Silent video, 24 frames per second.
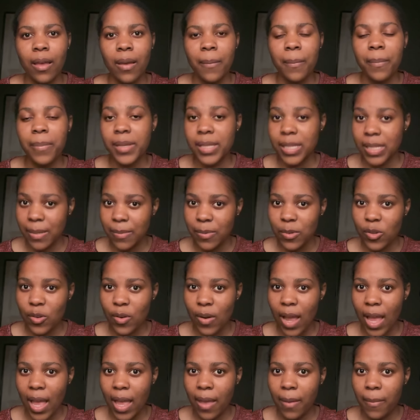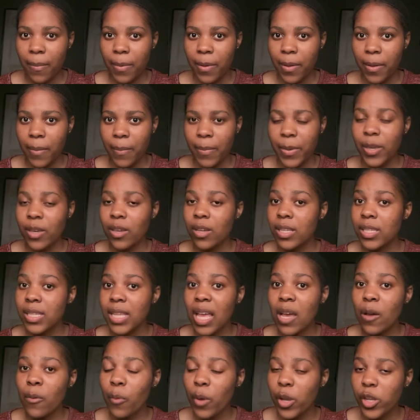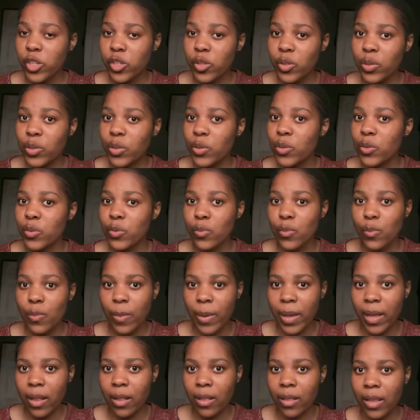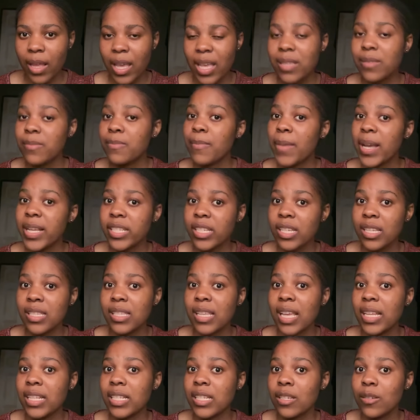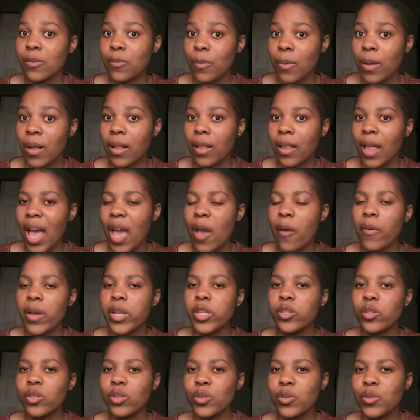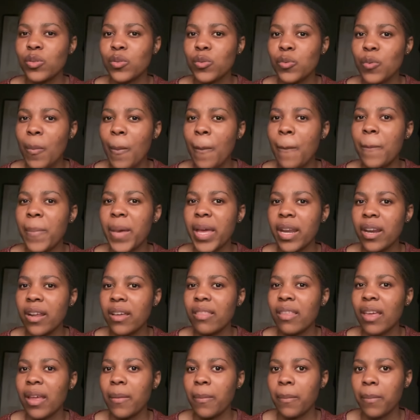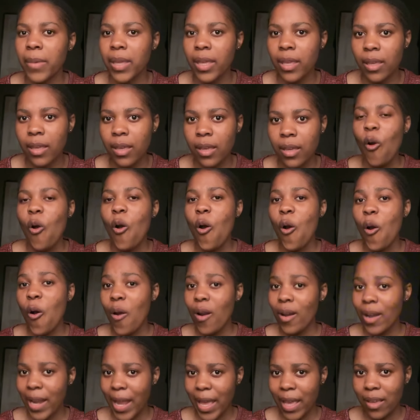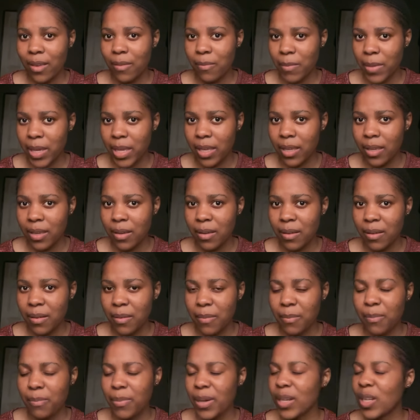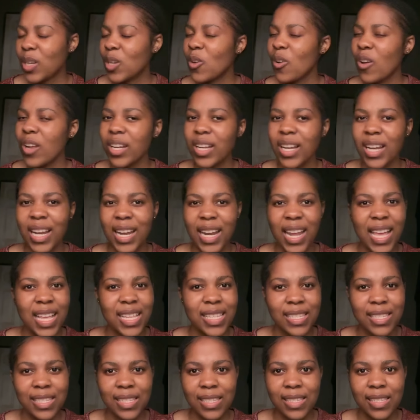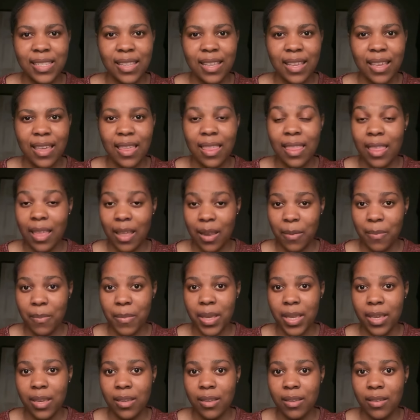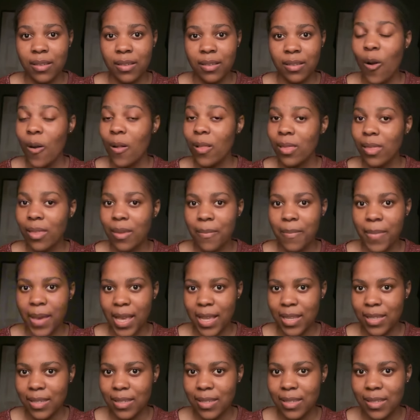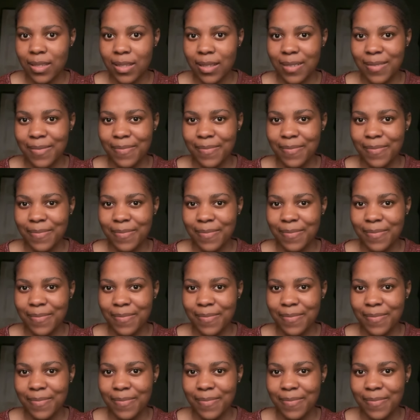but subscribe, because I want you to do well as much as I did well. I want you to do better than me, or like me, but not less than me. All the best